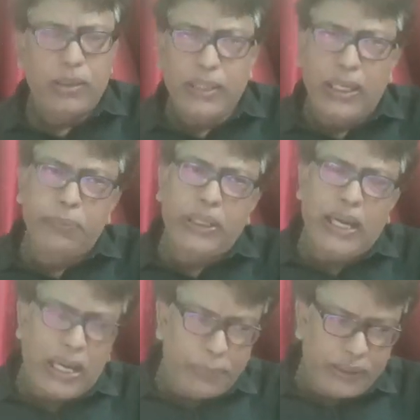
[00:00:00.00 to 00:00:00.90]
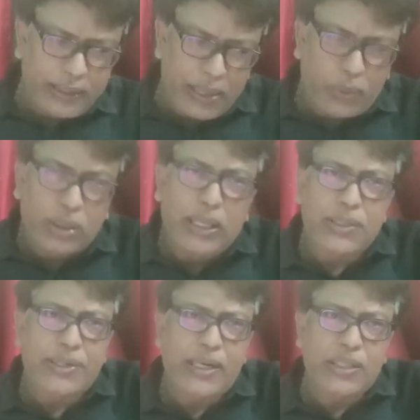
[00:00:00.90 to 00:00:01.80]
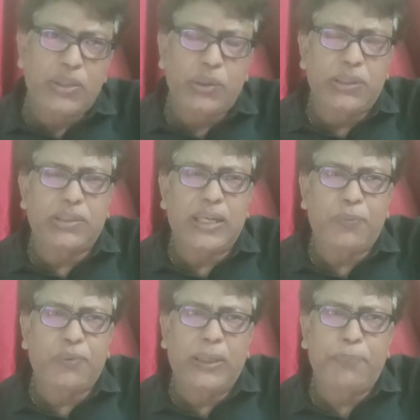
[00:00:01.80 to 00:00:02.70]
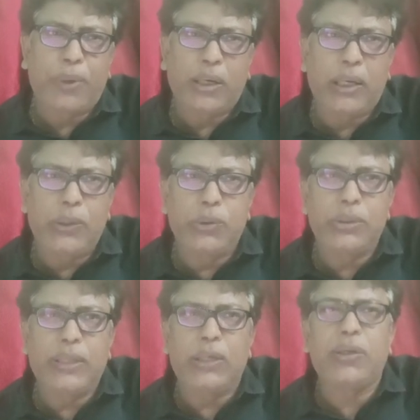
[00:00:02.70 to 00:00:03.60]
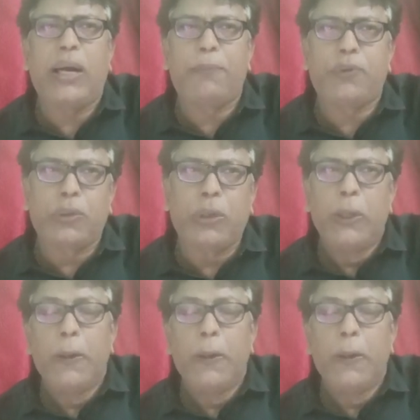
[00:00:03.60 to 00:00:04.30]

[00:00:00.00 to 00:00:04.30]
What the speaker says: Then we have in the among the states news itself, one important news that you have to